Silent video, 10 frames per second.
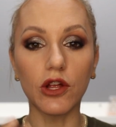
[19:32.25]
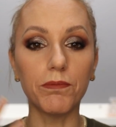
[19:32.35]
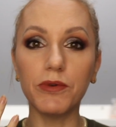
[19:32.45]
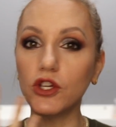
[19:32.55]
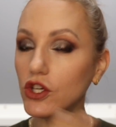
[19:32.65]
the
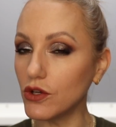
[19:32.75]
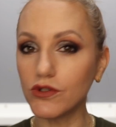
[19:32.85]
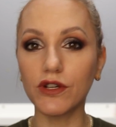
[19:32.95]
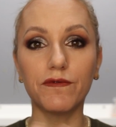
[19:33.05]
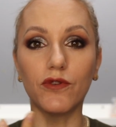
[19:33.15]

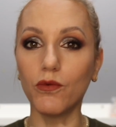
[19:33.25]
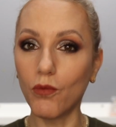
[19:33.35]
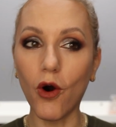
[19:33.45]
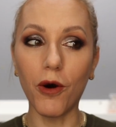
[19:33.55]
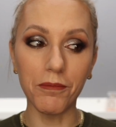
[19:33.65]
beautiful
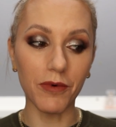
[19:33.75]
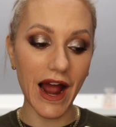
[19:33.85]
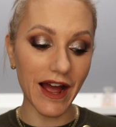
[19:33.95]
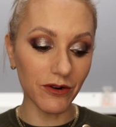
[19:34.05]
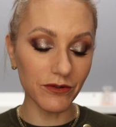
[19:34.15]
warm
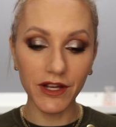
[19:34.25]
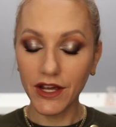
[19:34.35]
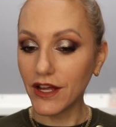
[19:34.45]
brown